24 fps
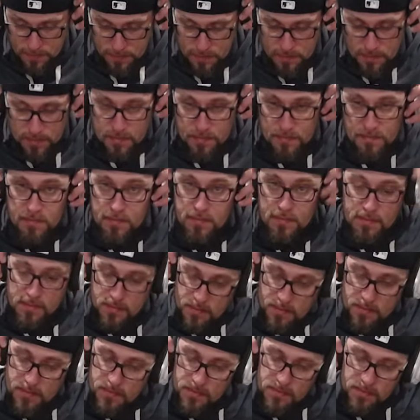
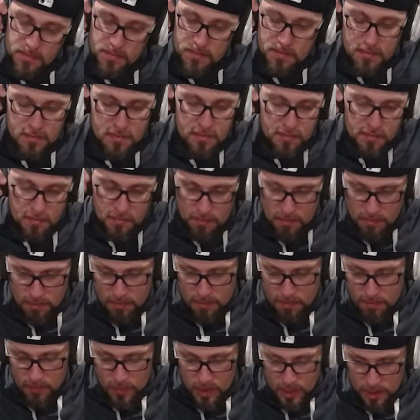
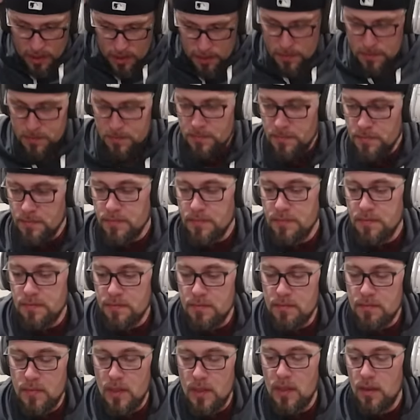
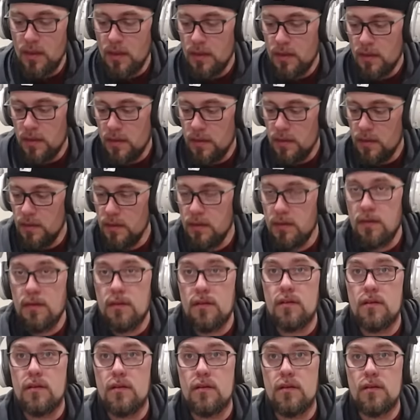
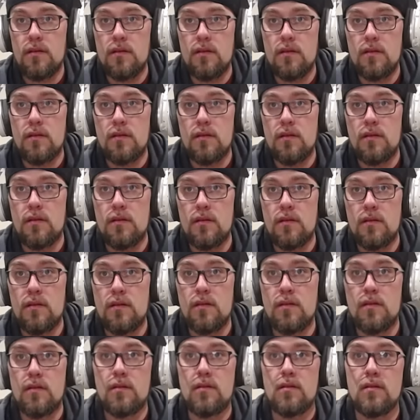
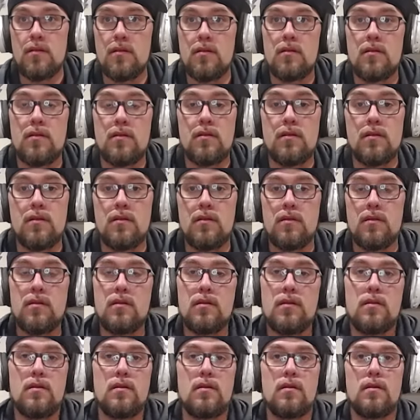
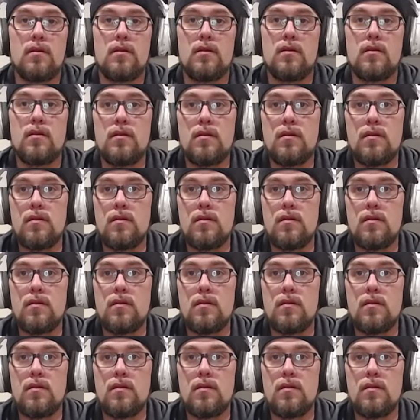[no speech]